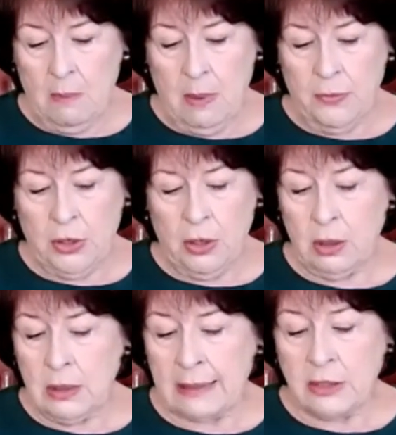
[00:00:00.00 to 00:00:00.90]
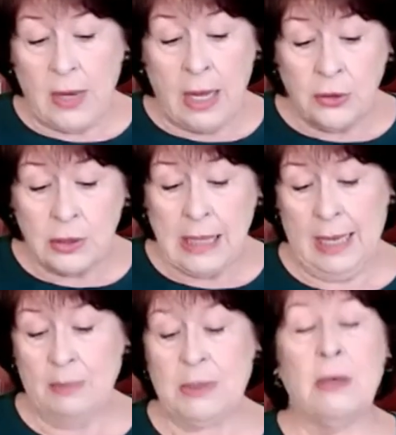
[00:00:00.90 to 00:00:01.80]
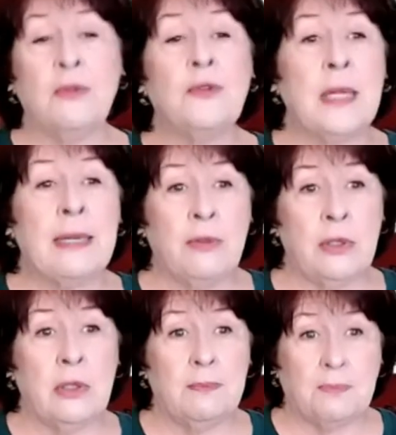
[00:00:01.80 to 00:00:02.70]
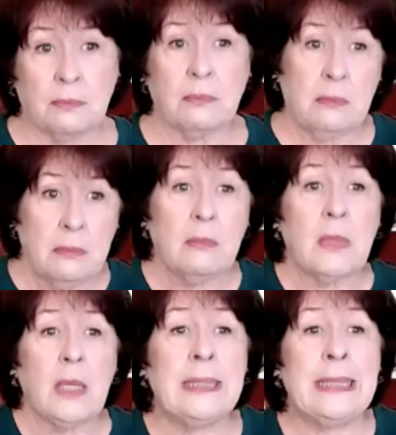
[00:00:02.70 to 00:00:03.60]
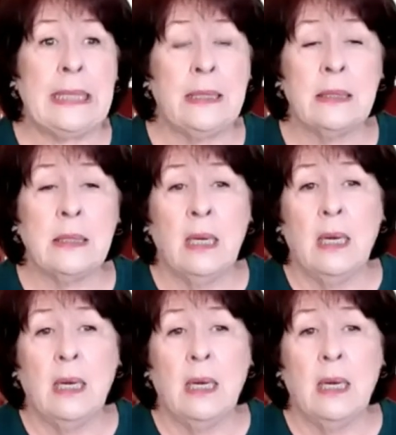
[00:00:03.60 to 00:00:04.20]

There are lots of other types of flavored teas.